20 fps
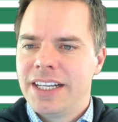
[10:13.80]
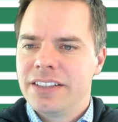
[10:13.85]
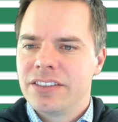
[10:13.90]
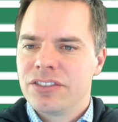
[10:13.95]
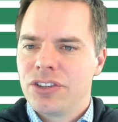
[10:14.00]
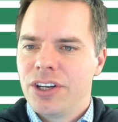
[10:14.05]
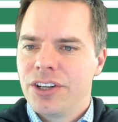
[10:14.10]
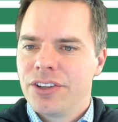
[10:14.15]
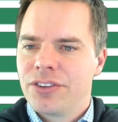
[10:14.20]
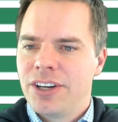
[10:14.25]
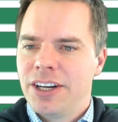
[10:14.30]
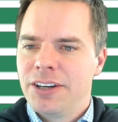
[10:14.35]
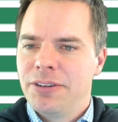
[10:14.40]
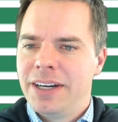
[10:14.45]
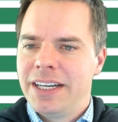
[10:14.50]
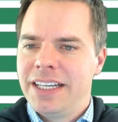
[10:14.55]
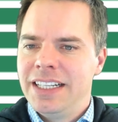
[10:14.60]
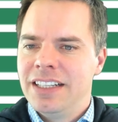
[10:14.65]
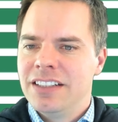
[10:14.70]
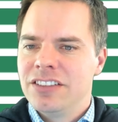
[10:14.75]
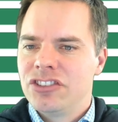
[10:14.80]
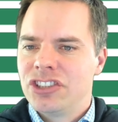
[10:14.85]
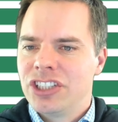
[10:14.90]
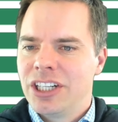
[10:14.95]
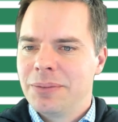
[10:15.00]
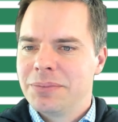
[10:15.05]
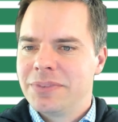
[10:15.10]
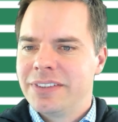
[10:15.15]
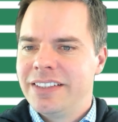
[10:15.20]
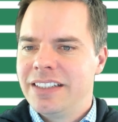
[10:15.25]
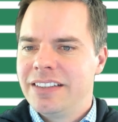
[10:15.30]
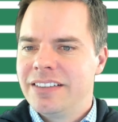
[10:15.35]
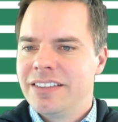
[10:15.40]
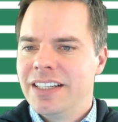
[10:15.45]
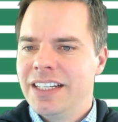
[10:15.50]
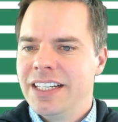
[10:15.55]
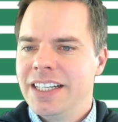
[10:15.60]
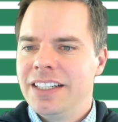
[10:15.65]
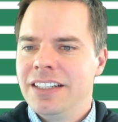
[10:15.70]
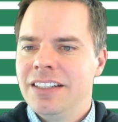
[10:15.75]
growth rate reading has jumped
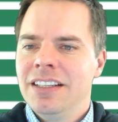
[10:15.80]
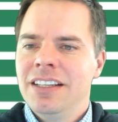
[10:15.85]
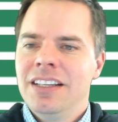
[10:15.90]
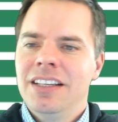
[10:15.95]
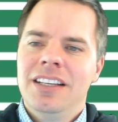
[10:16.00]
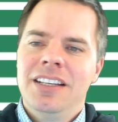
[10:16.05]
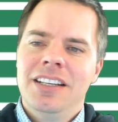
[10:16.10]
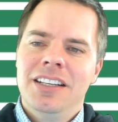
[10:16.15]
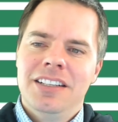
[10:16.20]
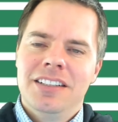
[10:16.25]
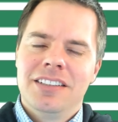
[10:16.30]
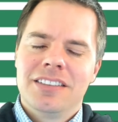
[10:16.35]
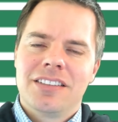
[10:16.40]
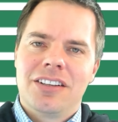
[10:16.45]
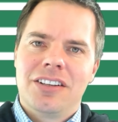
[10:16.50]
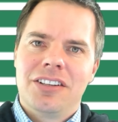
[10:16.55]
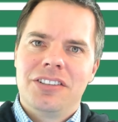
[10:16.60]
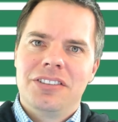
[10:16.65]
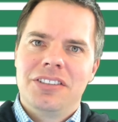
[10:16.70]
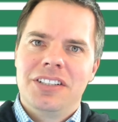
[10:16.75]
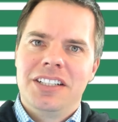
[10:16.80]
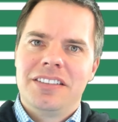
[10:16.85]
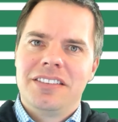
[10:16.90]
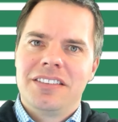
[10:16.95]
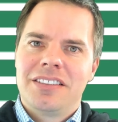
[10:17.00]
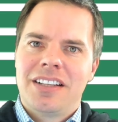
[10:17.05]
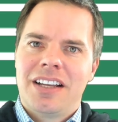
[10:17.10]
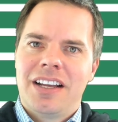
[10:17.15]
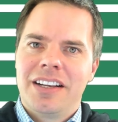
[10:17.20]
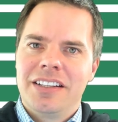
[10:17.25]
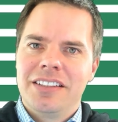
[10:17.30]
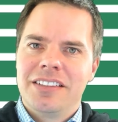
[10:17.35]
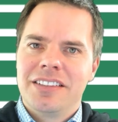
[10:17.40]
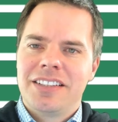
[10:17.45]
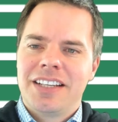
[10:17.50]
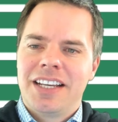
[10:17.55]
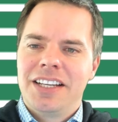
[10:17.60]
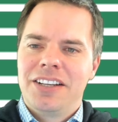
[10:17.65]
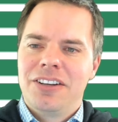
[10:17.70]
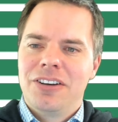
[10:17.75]
16. So it's starting to
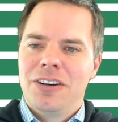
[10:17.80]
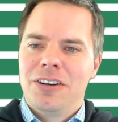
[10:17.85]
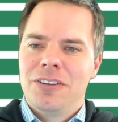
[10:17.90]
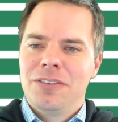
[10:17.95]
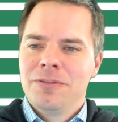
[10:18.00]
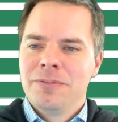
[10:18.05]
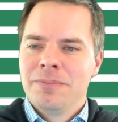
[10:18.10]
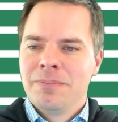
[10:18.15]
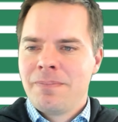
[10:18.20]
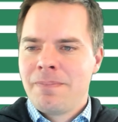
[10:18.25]
take off.